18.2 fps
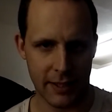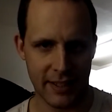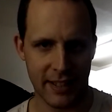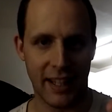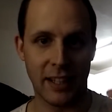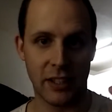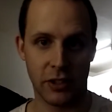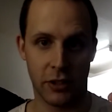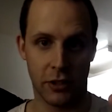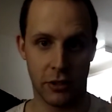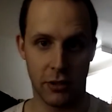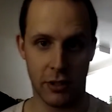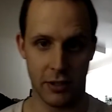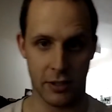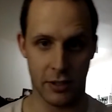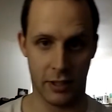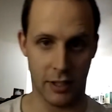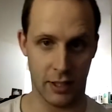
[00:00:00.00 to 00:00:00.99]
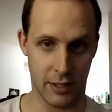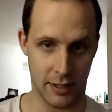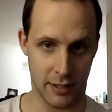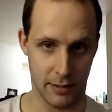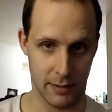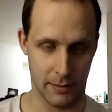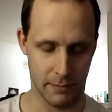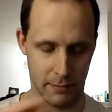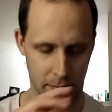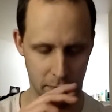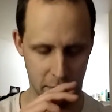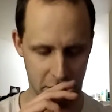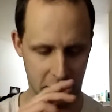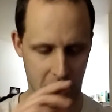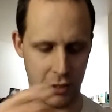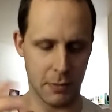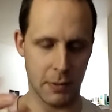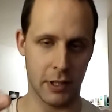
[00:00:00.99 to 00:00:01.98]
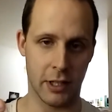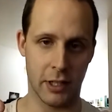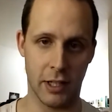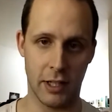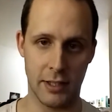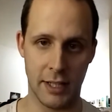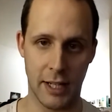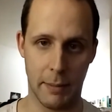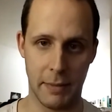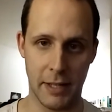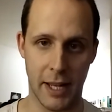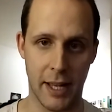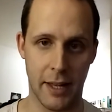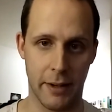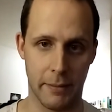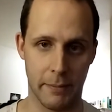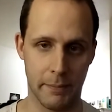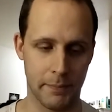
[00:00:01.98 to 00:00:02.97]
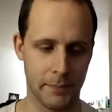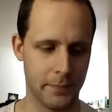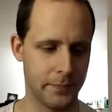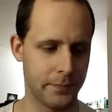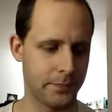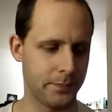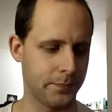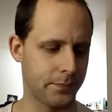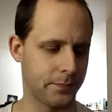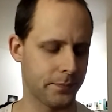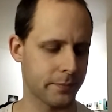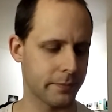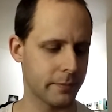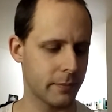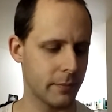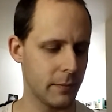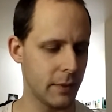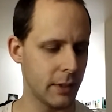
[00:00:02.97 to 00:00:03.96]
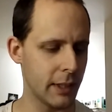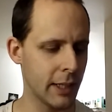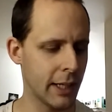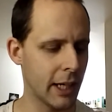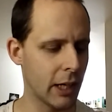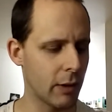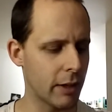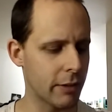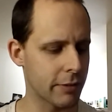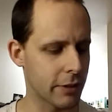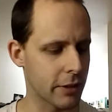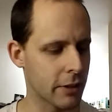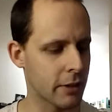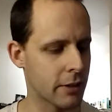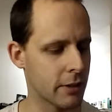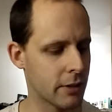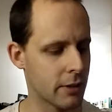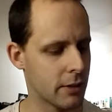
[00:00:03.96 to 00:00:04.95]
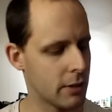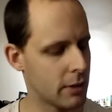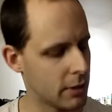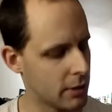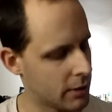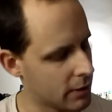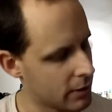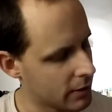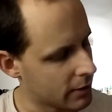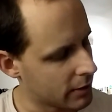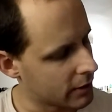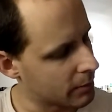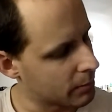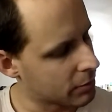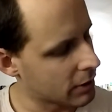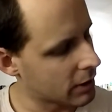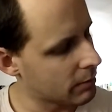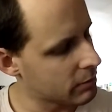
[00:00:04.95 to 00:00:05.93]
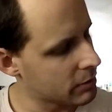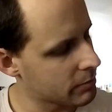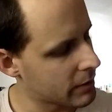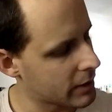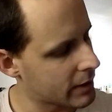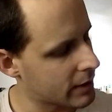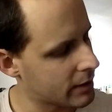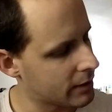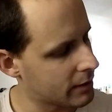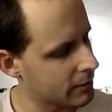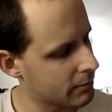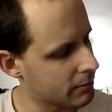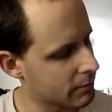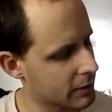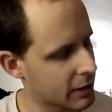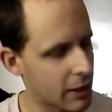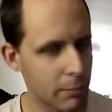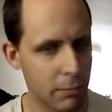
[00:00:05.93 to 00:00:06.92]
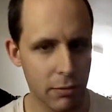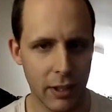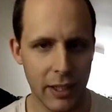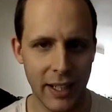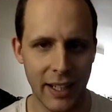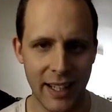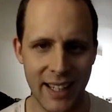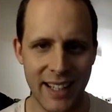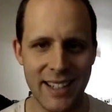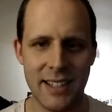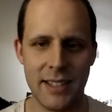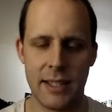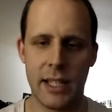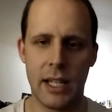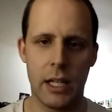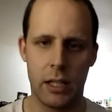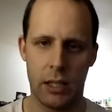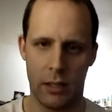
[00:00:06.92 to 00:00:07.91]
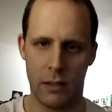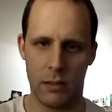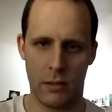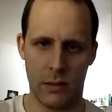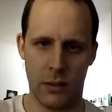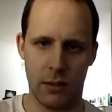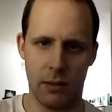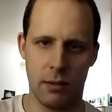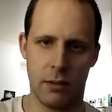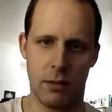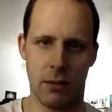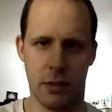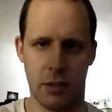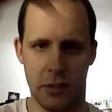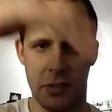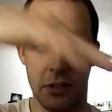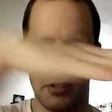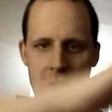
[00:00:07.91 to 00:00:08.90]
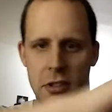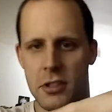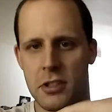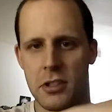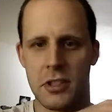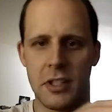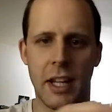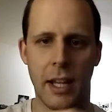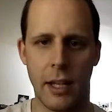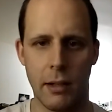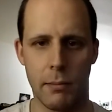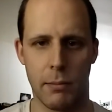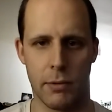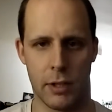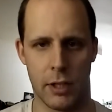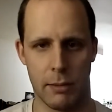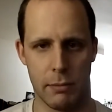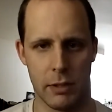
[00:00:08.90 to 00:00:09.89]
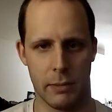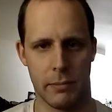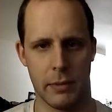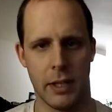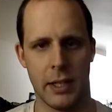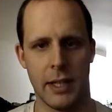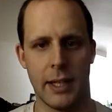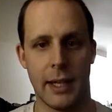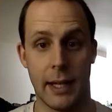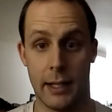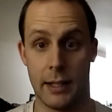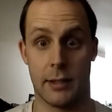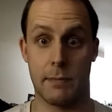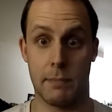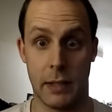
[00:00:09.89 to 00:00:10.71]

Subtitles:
nice to do this on an untaped head. However, the problem that I keep running in is that there's a sustain problem, and it's